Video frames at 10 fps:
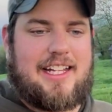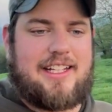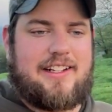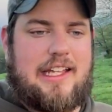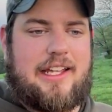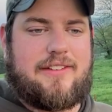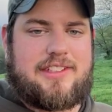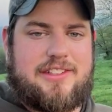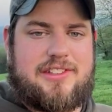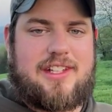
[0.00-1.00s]
it
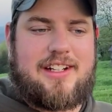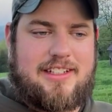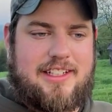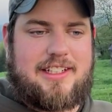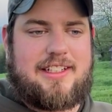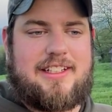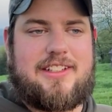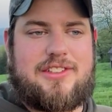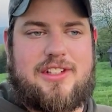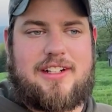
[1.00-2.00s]
was just starting
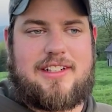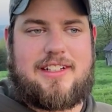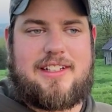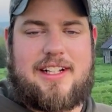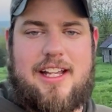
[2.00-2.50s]
to